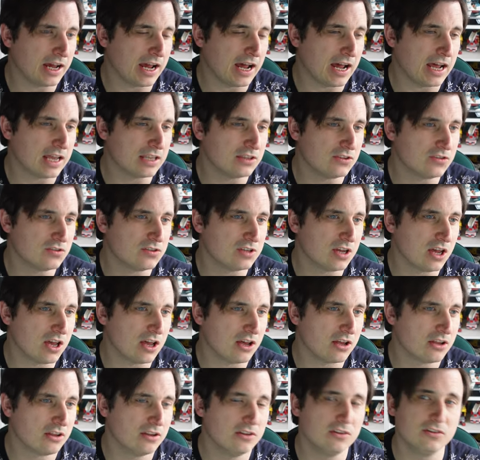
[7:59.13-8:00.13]
and
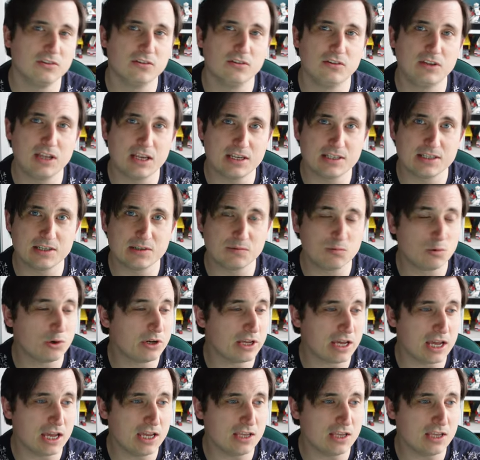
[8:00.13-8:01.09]
this is what it